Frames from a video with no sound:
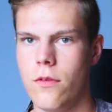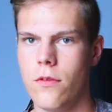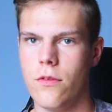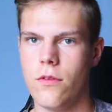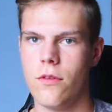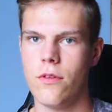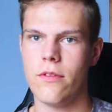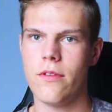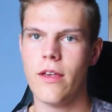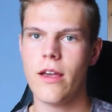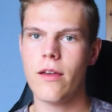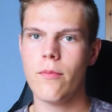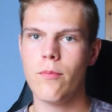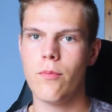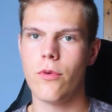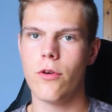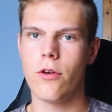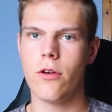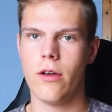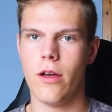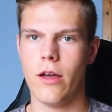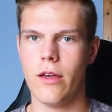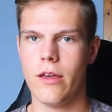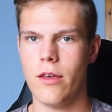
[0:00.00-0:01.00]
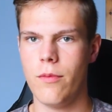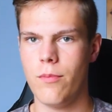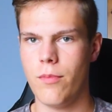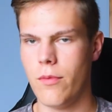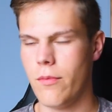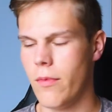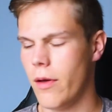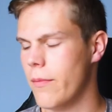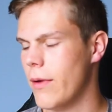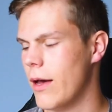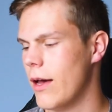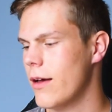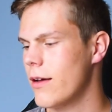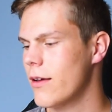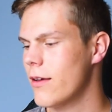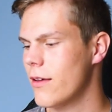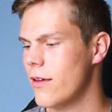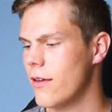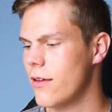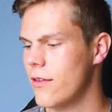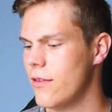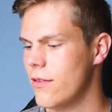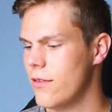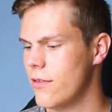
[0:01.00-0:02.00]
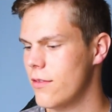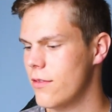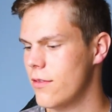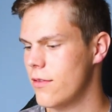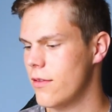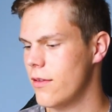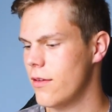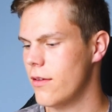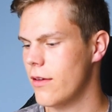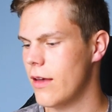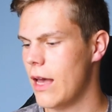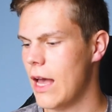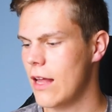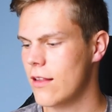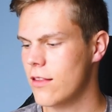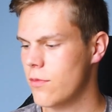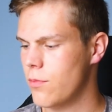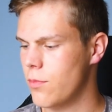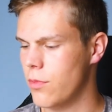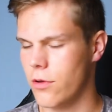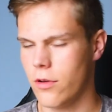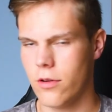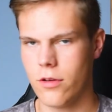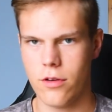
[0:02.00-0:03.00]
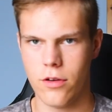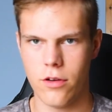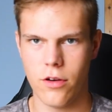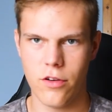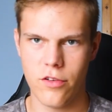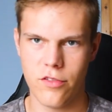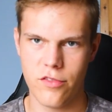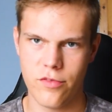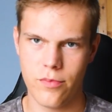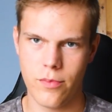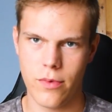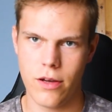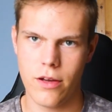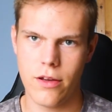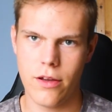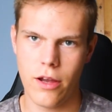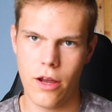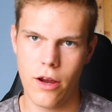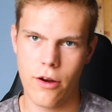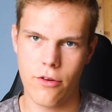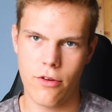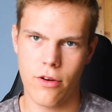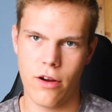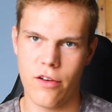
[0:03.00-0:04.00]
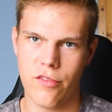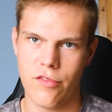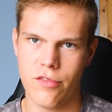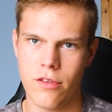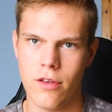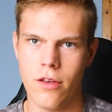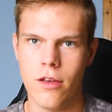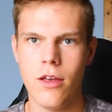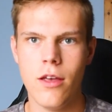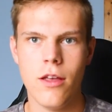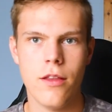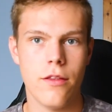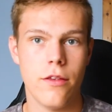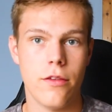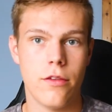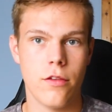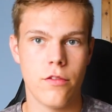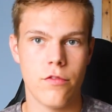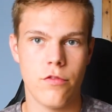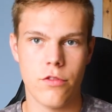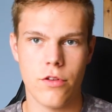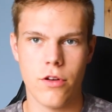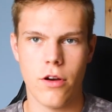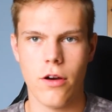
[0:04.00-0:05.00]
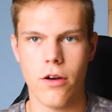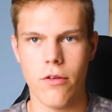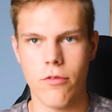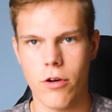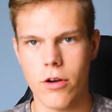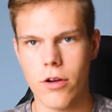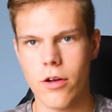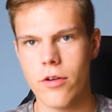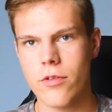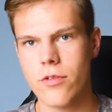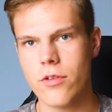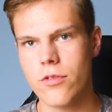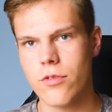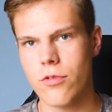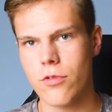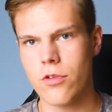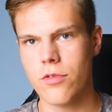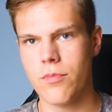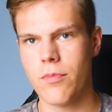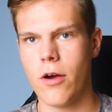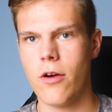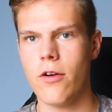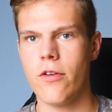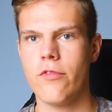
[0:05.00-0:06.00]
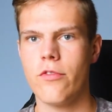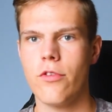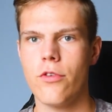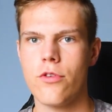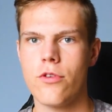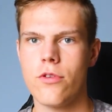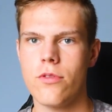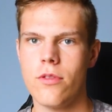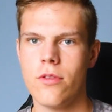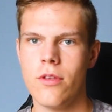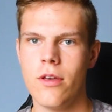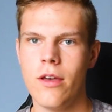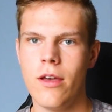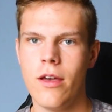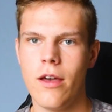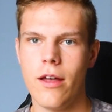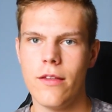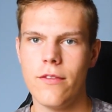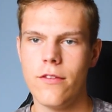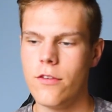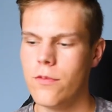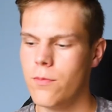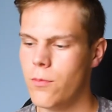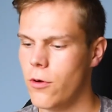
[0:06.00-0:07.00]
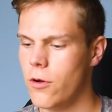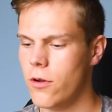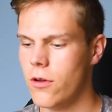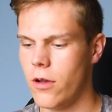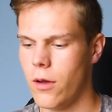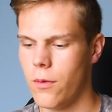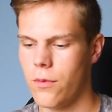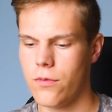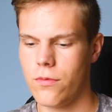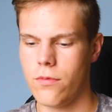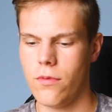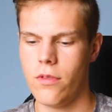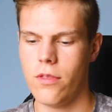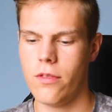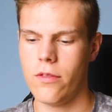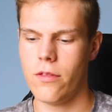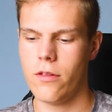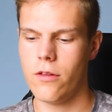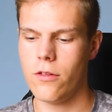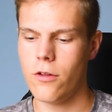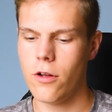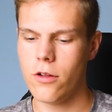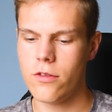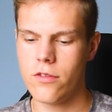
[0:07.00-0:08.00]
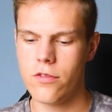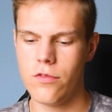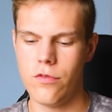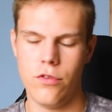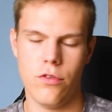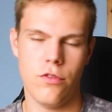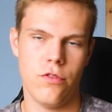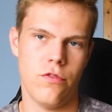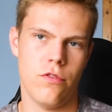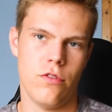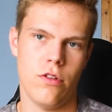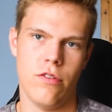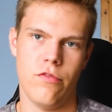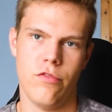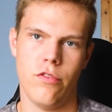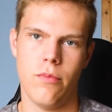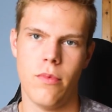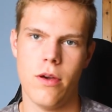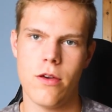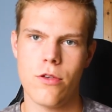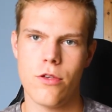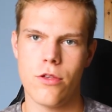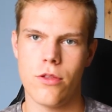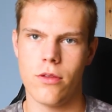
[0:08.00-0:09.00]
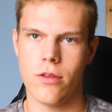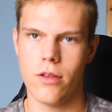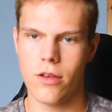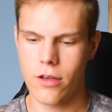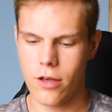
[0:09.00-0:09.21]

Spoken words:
So the second book I keep in my bag is the handbook of my aircraft. This is for the 100 horsepower version, and this book comes with lots of useful information.